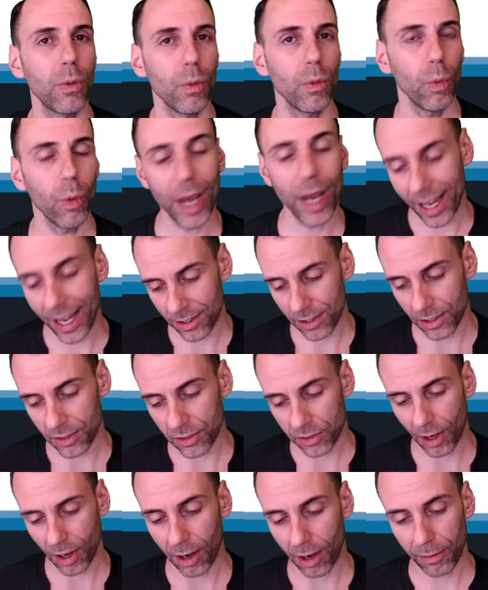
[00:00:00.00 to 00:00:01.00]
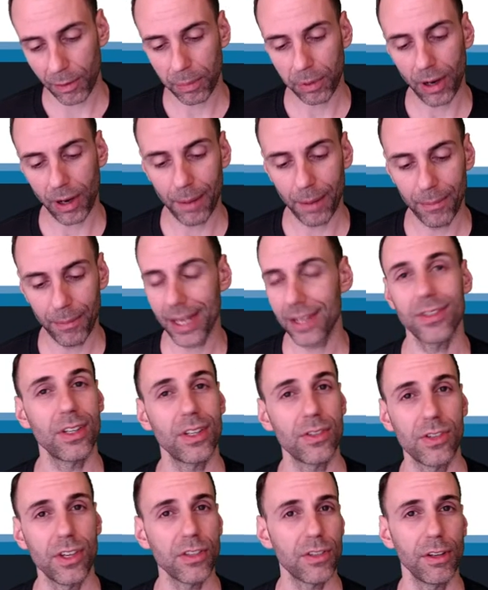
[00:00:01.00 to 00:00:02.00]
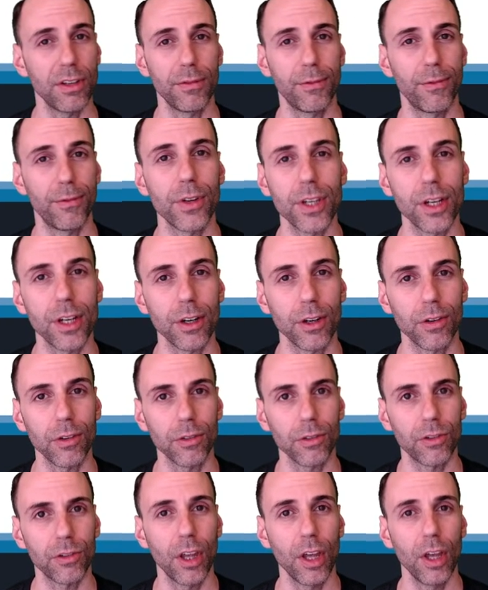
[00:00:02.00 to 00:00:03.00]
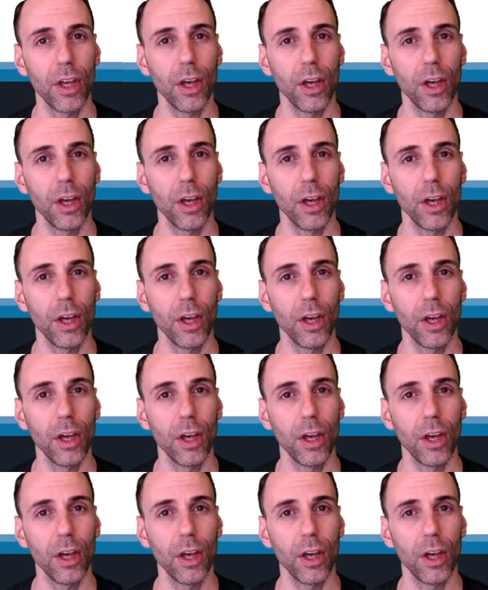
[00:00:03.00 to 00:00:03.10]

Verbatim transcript: way to solve a problem that's existed for years.